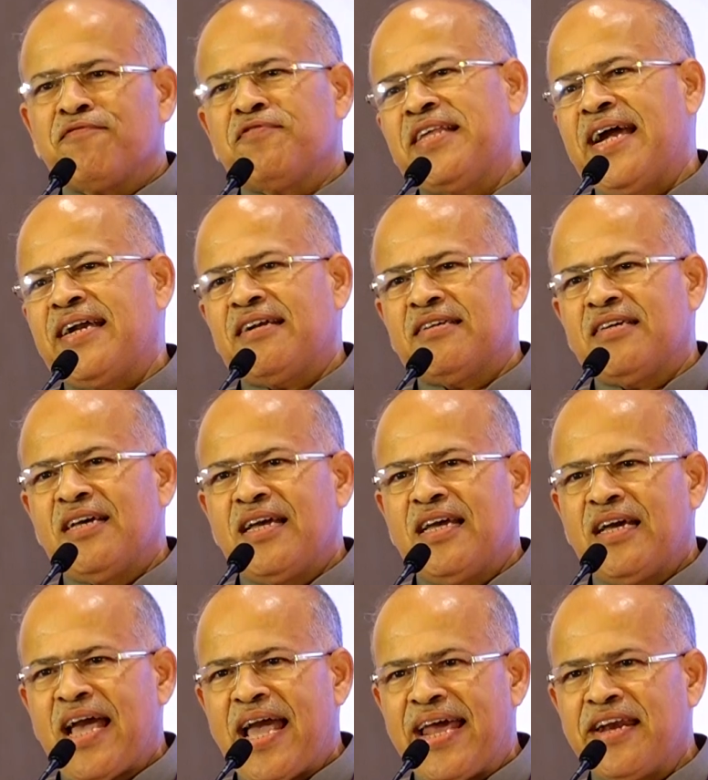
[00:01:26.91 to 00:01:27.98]
out of
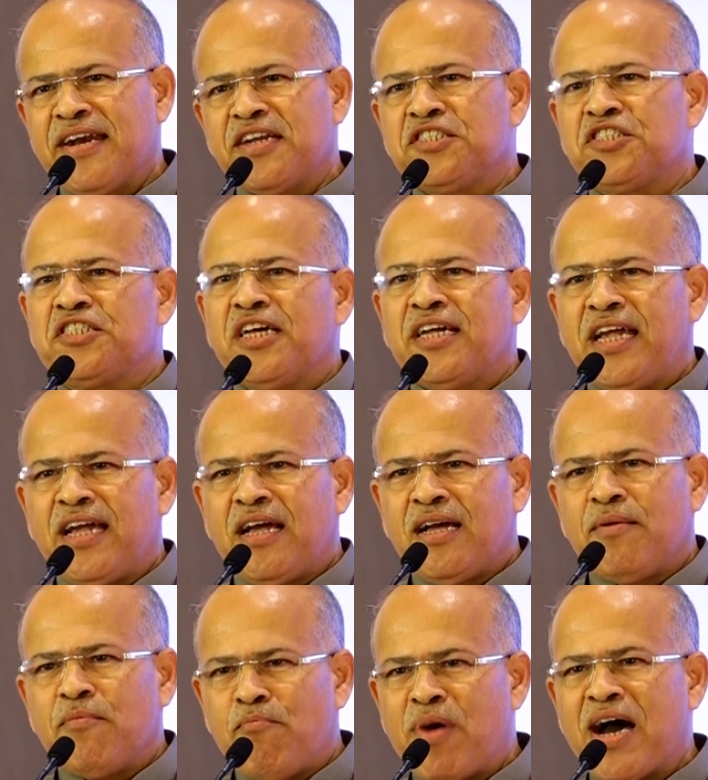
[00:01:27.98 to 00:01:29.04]
that
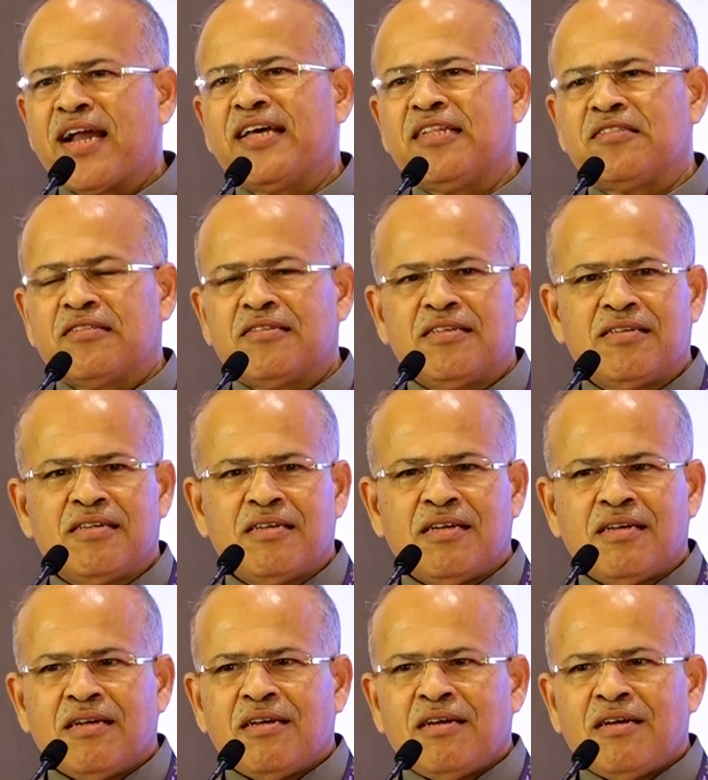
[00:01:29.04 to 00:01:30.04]
enriched Bharat,